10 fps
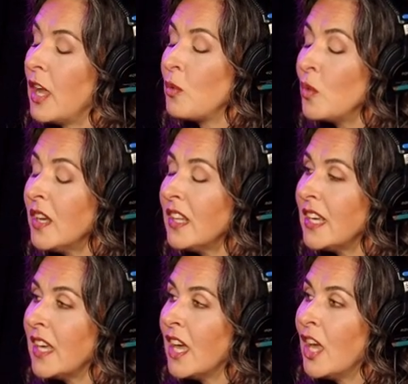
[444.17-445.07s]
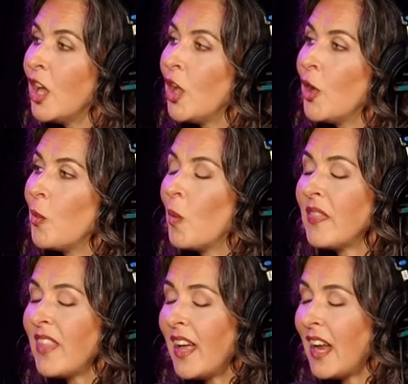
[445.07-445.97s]
And yes. really,
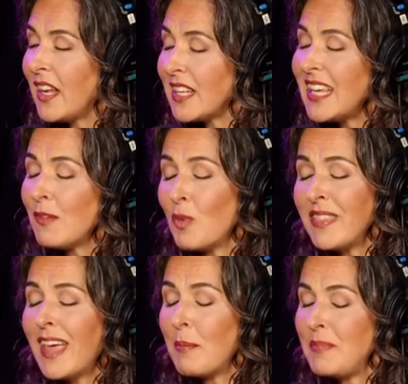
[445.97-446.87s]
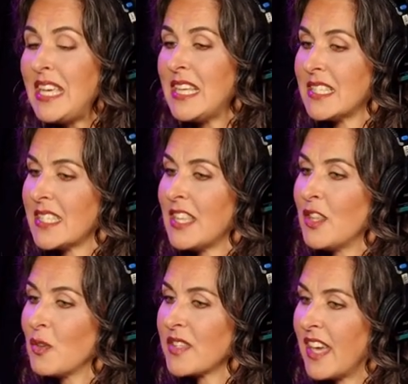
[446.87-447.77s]
what that what that means in
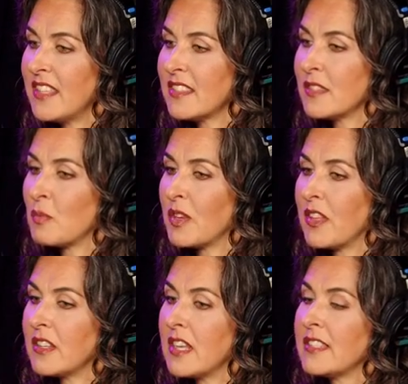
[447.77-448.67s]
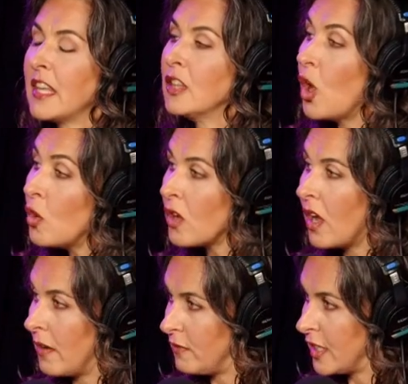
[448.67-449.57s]
those cases where the, it's a low
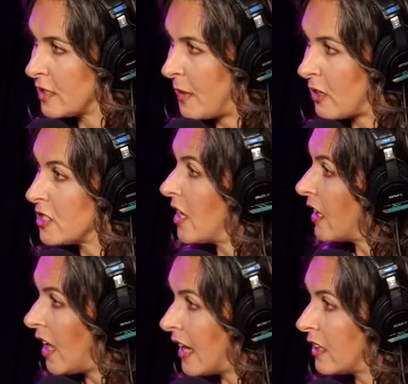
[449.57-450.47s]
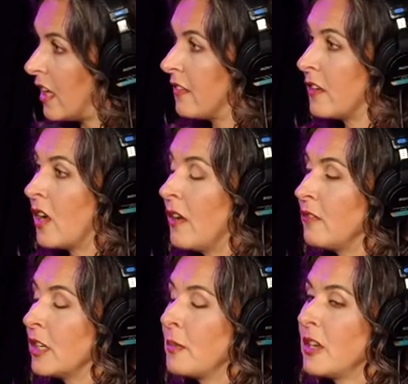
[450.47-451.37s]
conflict marriage, not a high
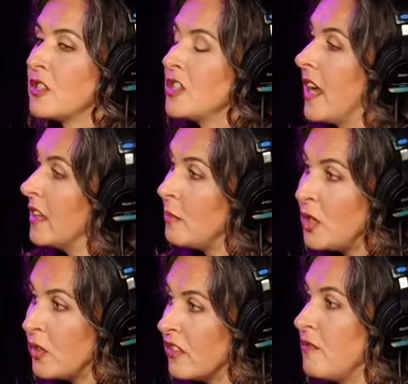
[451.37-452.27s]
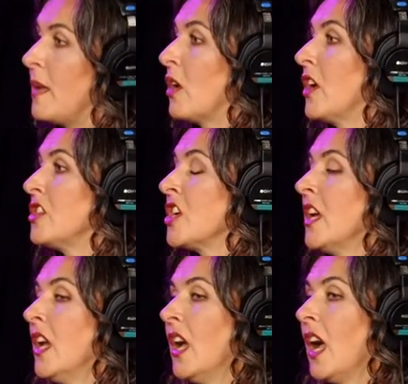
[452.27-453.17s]
conflict marriage, not an abusive marriage,
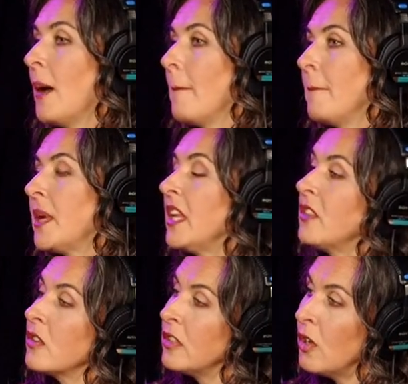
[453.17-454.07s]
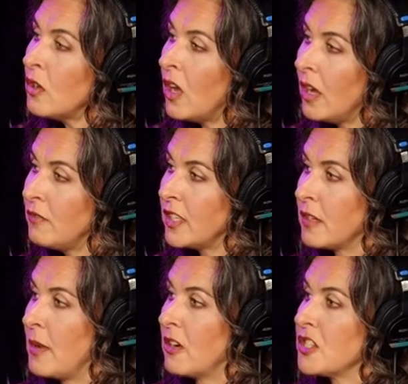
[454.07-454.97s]
um, but in those low conflict
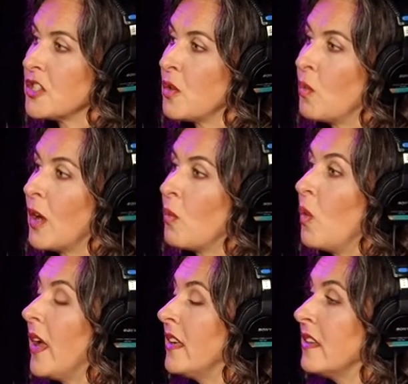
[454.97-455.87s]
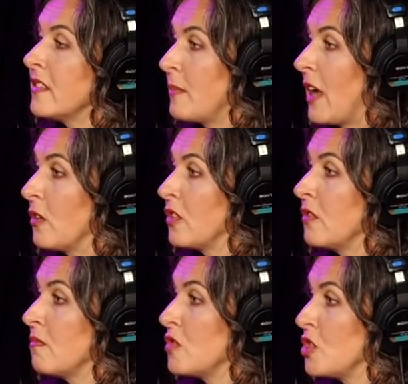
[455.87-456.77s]
marriages where one spouse
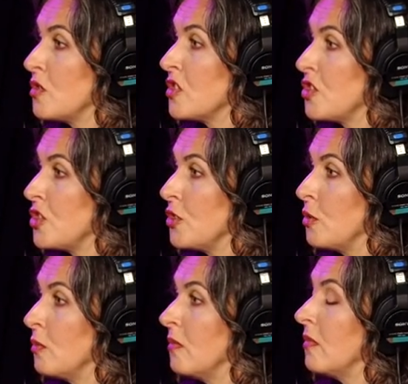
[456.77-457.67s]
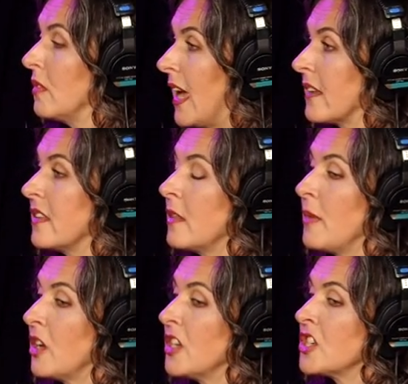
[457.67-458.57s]
chooses to exit the
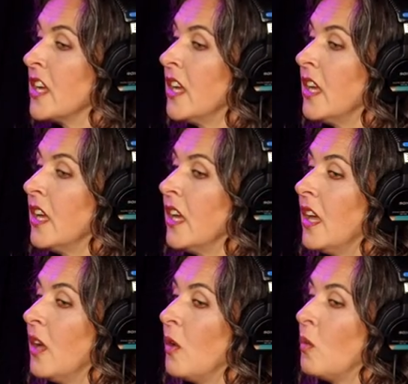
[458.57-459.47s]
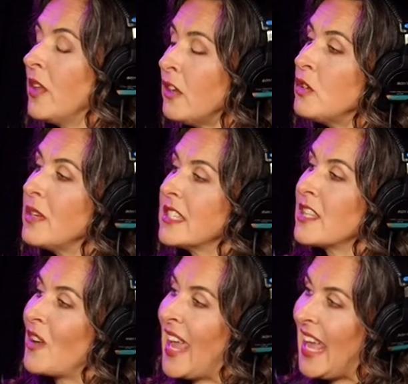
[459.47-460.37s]
marriage, what they're doing is
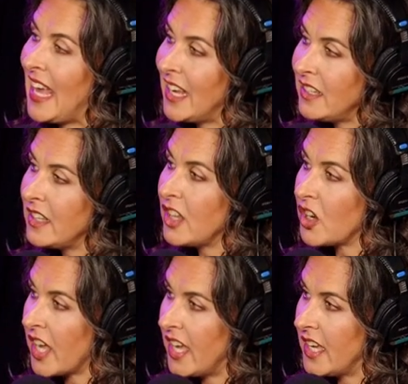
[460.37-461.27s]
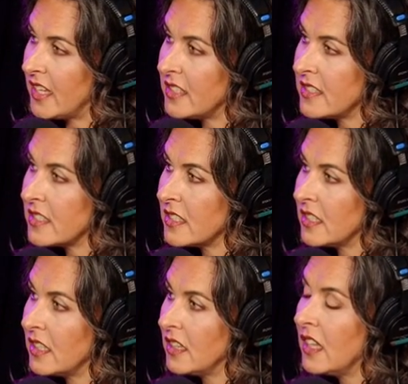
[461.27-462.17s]
they're handing their kids
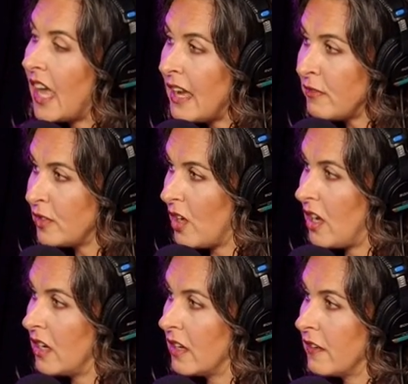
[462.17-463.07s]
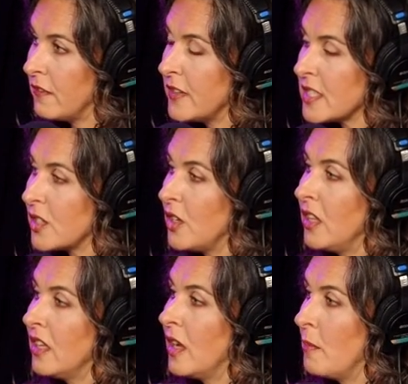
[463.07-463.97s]
lifelong
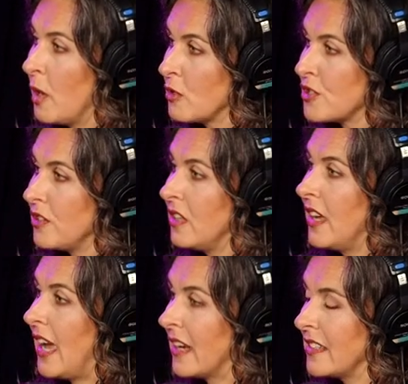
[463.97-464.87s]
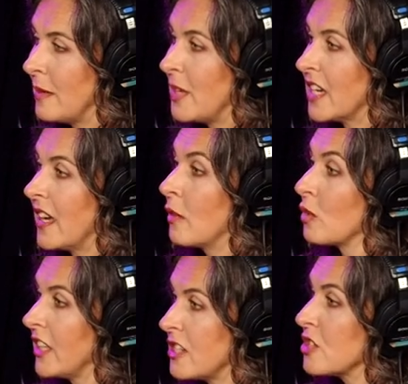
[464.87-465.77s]
physical, emotional, academic, and
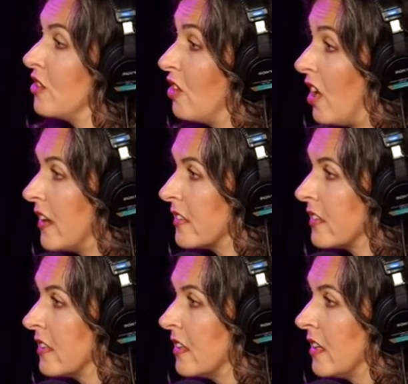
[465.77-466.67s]
relational loss.